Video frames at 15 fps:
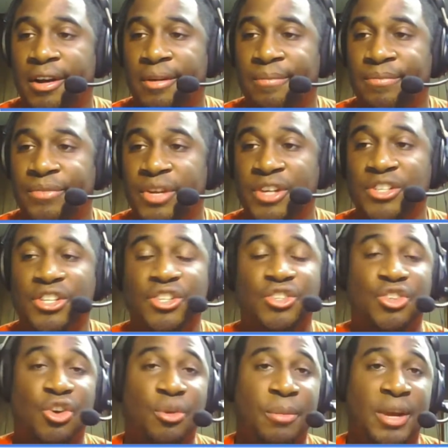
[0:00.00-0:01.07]
There's just
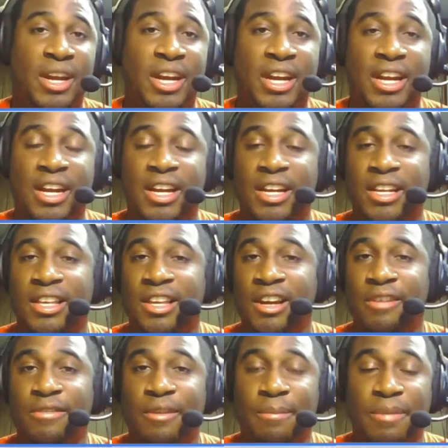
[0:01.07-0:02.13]
so many
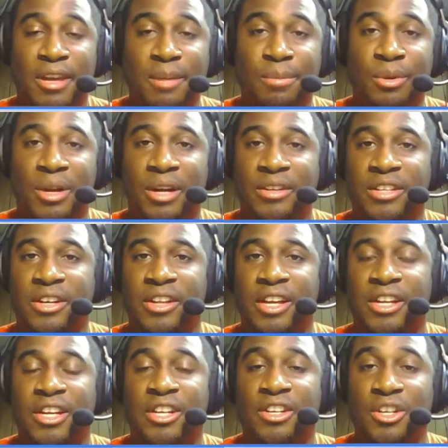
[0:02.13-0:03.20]
different people out there that
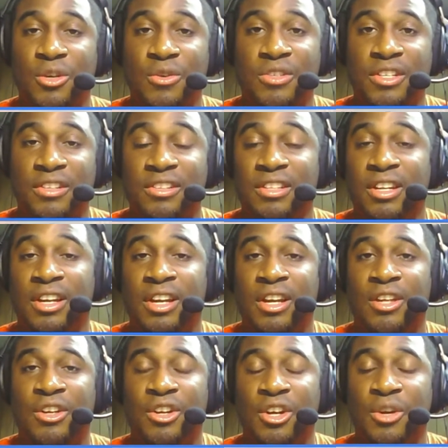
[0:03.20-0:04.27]
can use this,
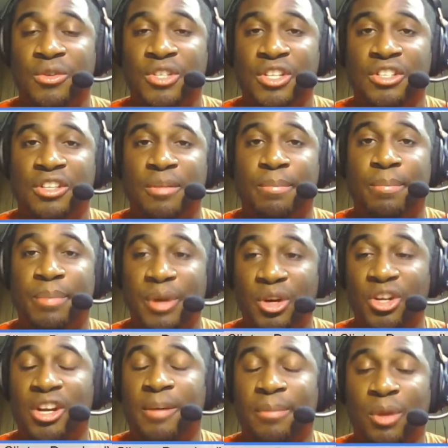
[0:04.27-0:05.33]
just to build
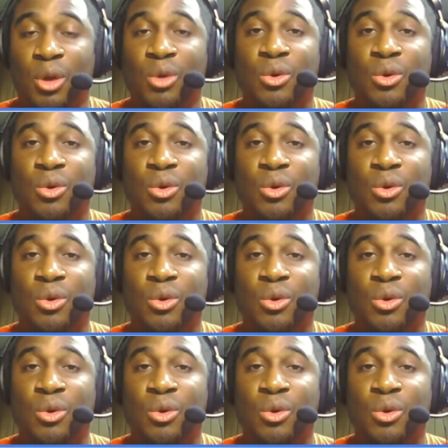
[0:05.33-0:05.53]
up local